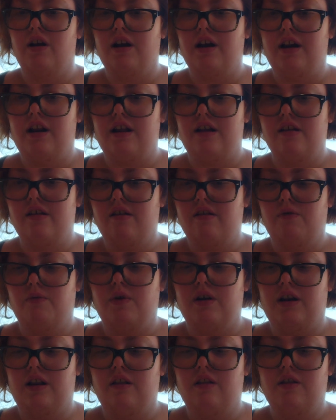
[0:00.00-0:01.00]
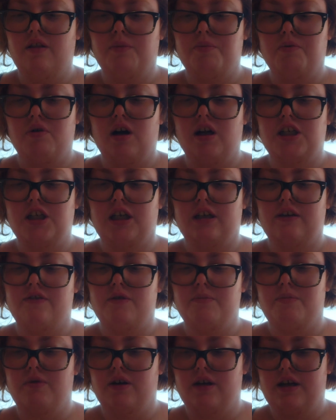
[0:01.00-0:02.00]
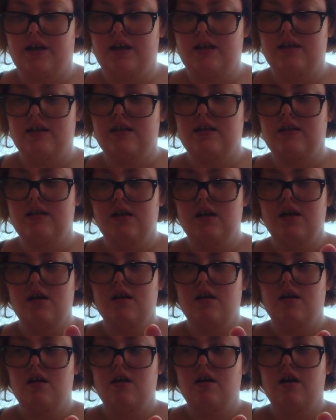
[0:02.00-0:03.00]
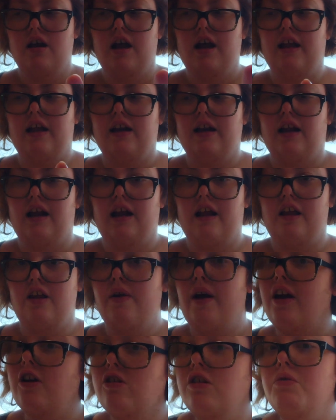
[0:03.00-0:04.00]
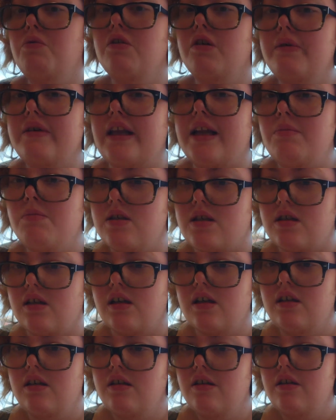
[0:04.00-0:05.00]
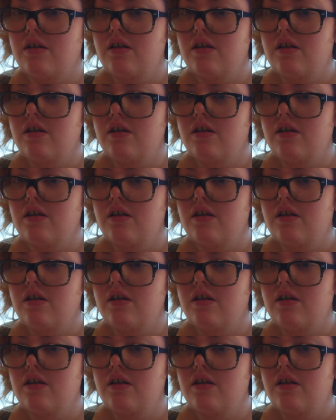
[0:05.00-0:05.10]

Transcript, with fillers: what it is, what the project of the book is. And you actually work with Amazon,